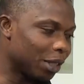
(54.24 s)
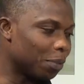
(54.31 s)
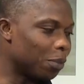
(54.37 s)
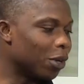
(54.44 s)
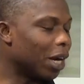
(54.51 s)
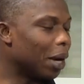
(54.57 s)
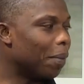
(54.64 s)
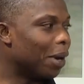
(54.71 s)
We
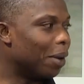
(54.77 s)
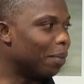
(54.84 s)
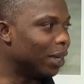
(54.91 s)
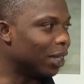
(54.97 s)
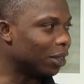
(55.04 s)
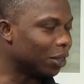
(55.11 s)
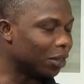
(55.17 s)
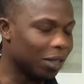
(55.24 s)
spoke about
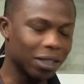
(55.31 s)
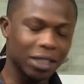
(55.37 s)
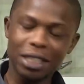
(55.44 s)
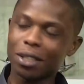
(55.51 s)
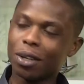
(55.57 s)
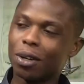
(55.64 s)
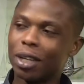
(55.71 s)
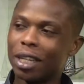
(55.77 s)
menstrual
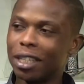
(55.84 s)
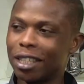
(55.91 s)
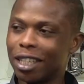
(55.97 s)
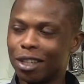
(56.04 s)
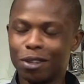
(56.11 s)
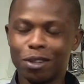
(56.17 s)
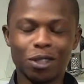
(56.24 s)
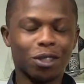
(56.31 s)
disorders
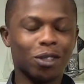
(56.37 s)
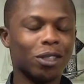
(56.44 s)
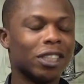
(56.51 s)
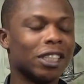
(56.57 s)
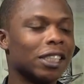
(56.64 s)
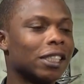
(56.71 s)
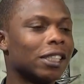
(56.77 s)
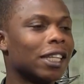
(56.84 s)
and all
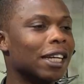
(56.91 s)
those things.